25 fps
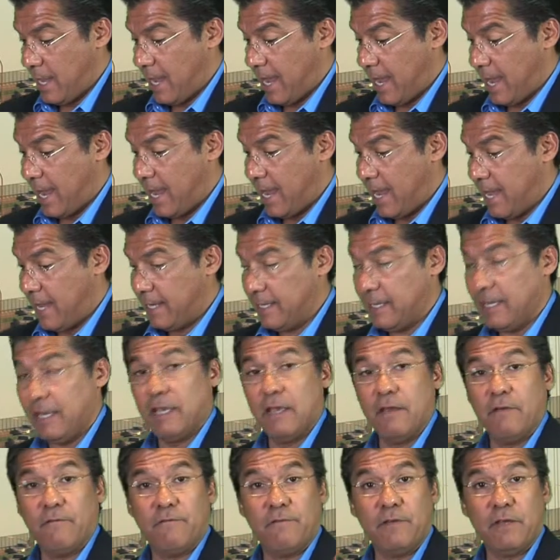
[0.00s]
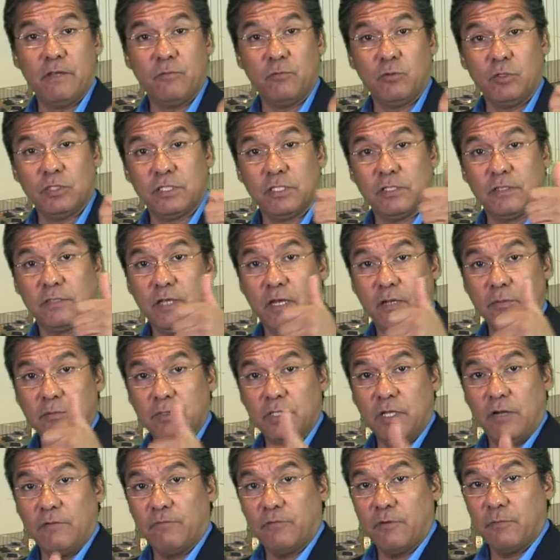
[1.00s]
And if it was a thumbs
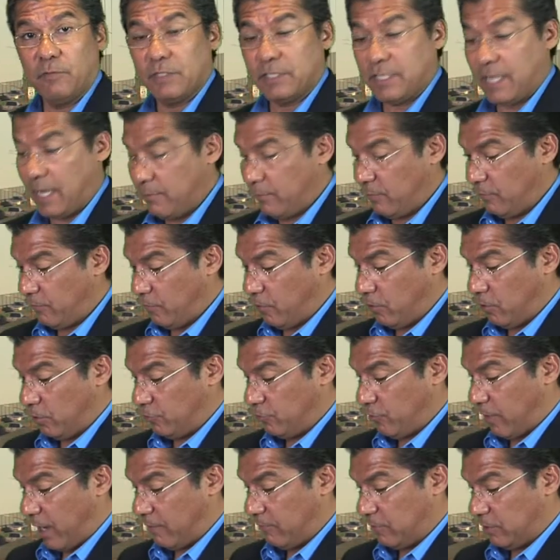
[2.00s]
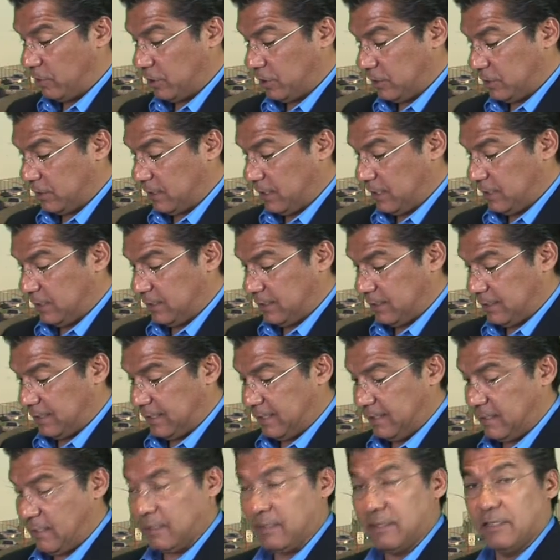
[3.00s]
up from the time before, driver just needs to see
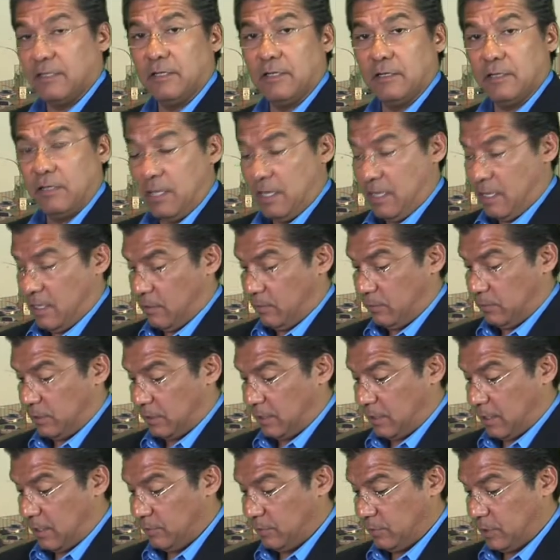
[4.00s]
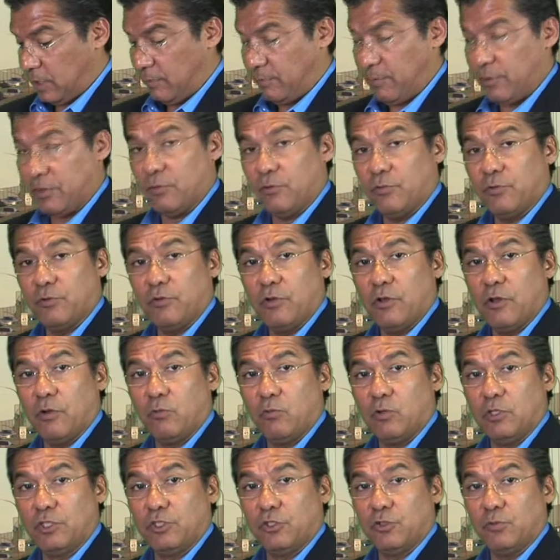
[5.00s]
that it was a thumbs up, and the
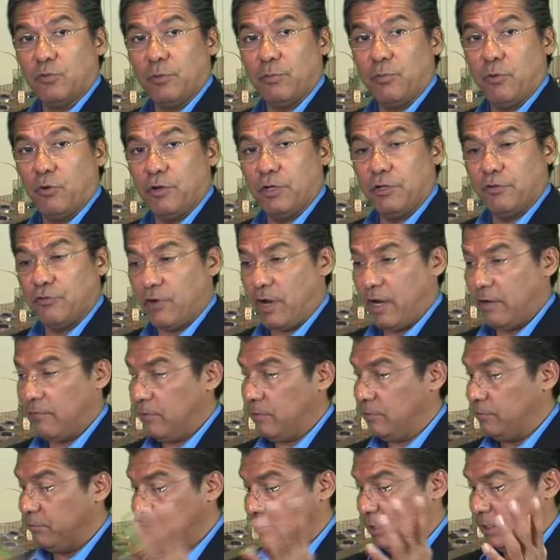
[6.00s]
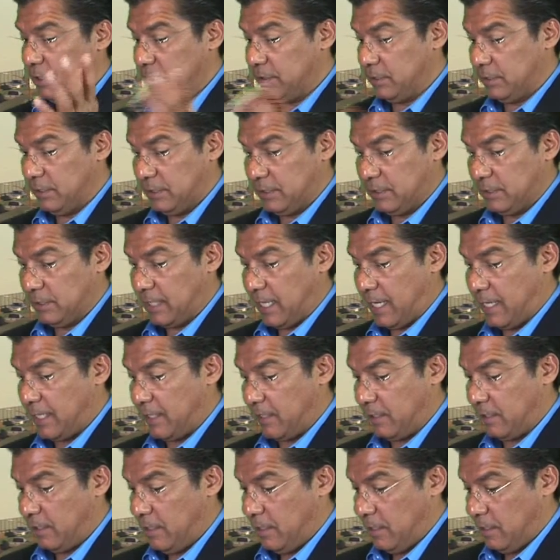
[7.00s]
original reporting driver doesn't need to sign
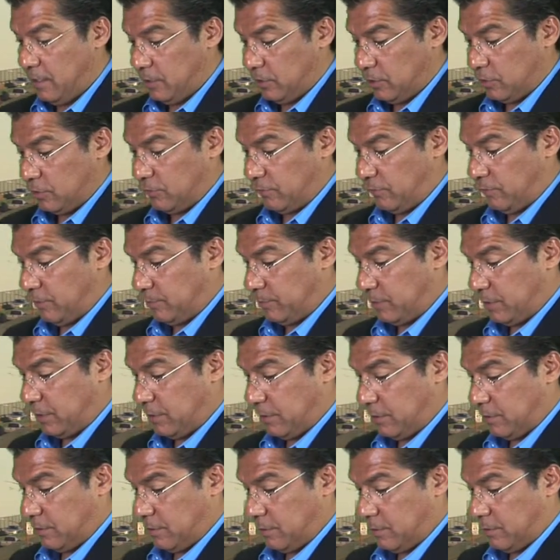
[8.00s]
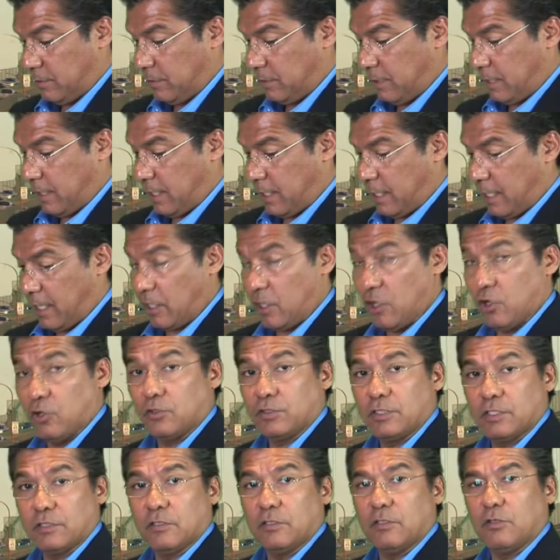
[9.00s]
it, just flips it and goes.
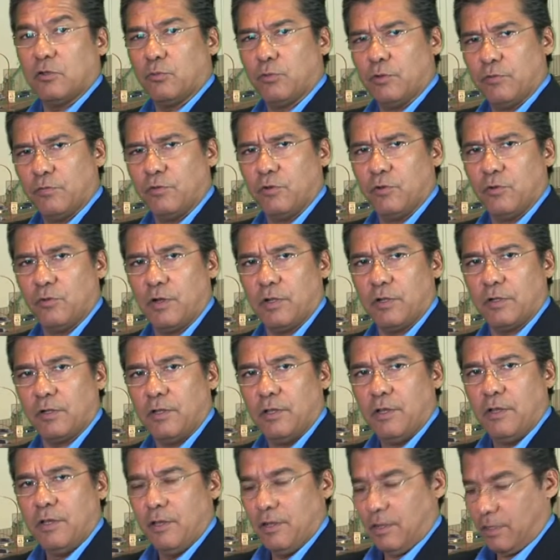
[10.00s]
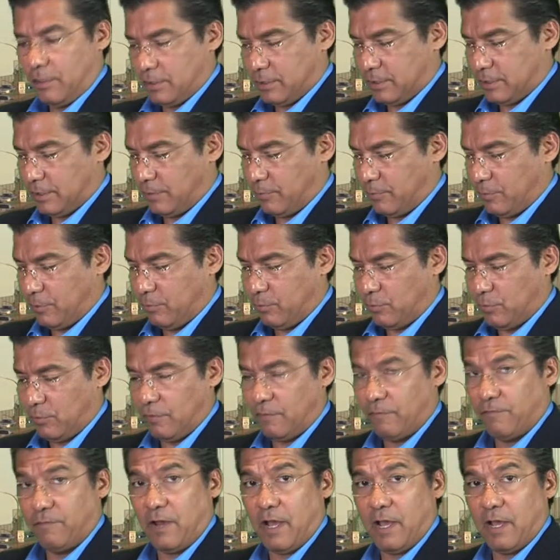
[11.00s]
That's a little review on step number
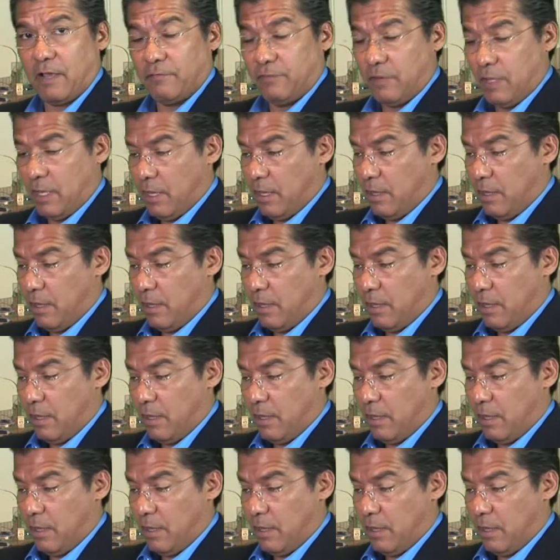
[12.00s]
5.